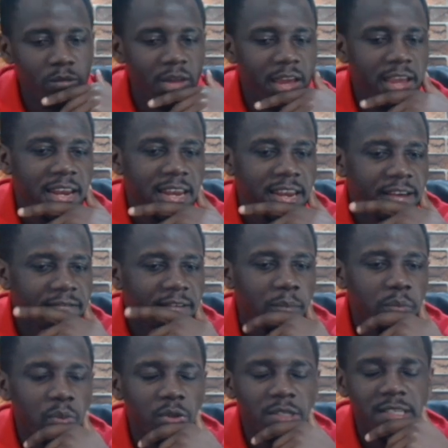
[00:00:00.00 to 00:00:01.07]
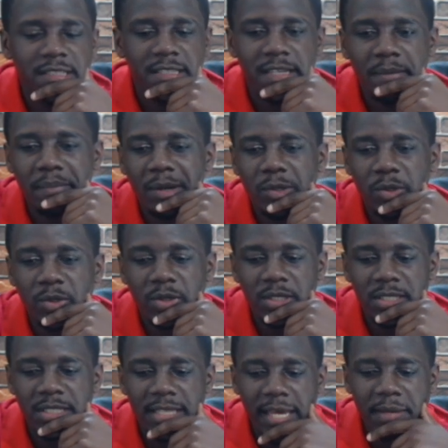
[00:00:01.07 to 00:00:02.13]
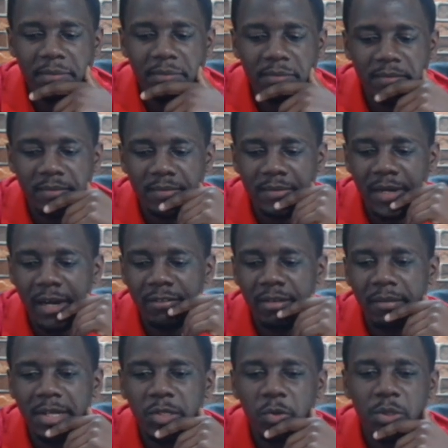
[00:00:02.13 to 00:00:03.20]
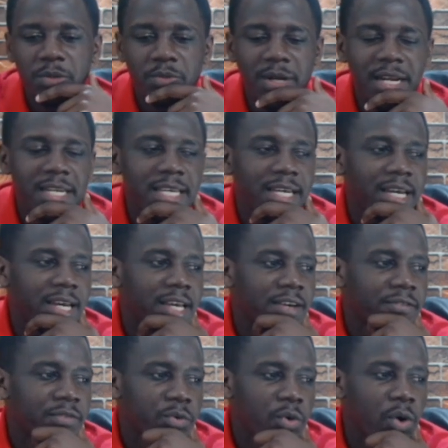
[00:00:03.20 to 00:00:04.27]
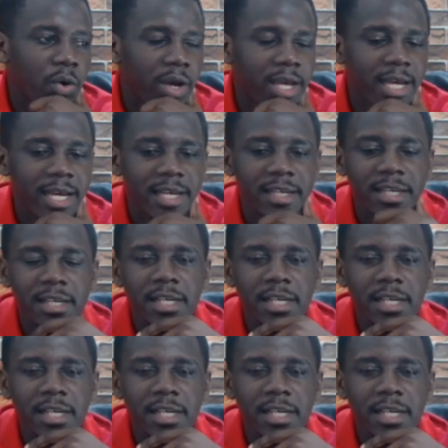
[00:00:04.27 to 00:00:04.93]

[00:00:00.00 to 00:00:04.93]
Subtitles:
He never put his impact onto this game. However much he was running everywhere,